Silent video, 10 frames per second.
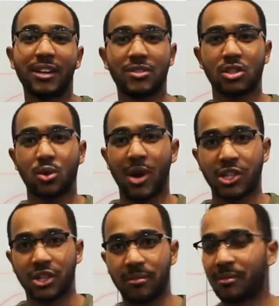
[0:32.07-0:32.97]
gives us a
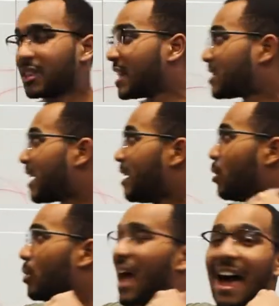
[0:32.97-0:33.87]
question. They say,
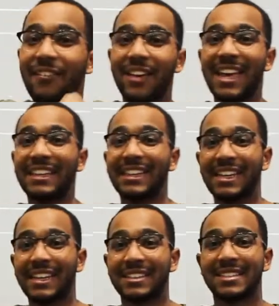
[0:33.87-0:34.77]
we have a
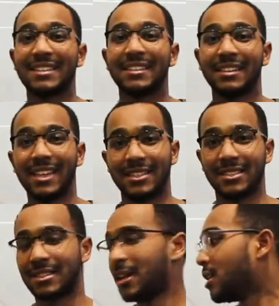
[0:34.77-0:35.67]
linked
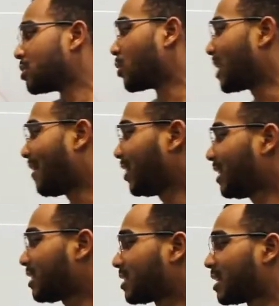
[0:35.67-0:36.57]
list. So we have a
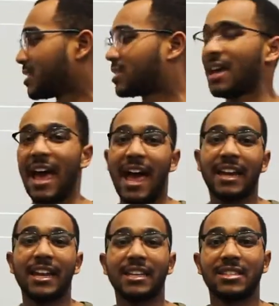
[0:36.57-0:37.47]
linked list,
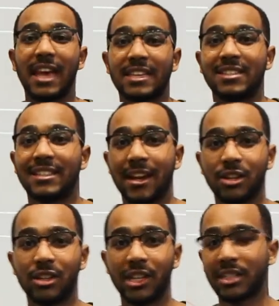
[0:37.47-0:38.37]
and it's a
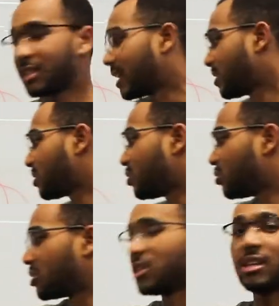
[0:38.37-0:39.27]
standard linked list.
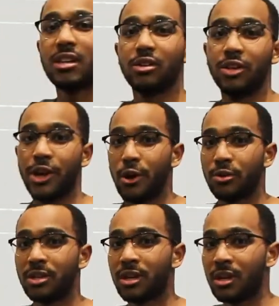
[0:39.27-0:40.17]
You see,
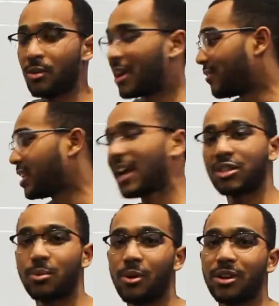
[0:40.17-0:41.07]
node, we have a
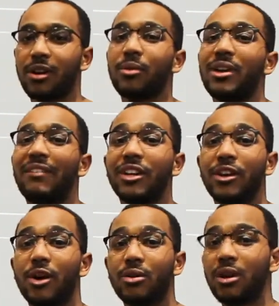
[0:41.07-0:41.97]
next pointer. We have a
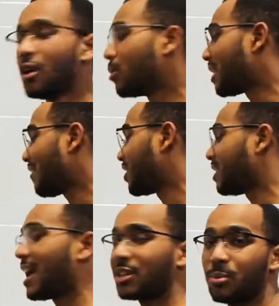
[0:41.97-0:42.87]
node, we have a
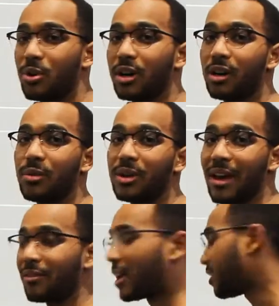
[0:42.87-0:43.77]
next pointer, we
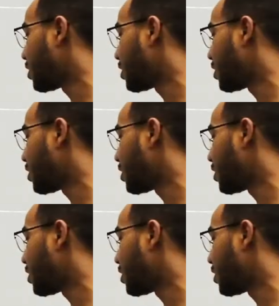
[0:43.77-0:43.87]
have a